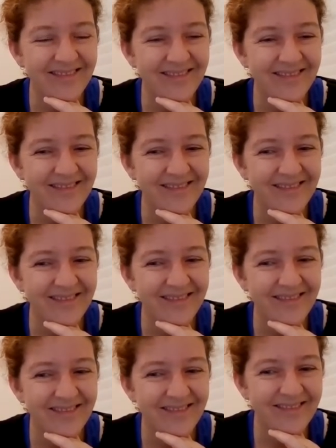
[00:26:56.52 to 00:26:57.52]

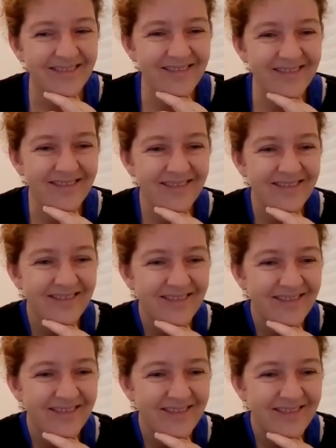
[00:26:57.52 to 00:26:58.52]

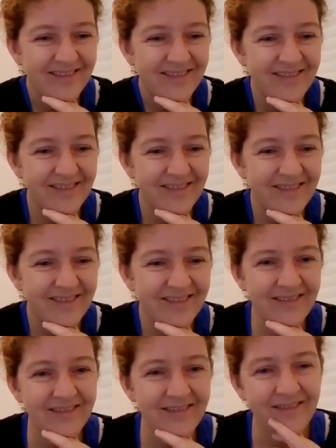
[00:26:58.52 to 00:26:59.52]

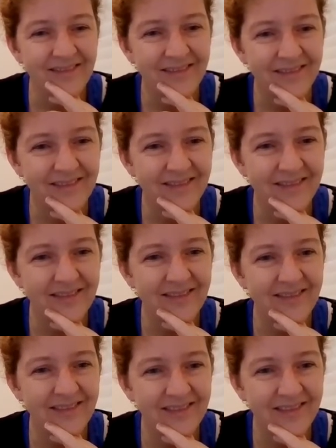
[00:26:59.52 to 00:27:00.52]

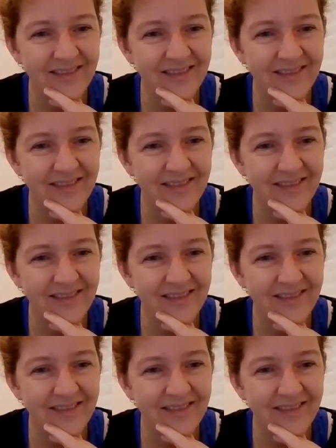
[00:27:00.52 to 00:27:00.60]
(not speaking)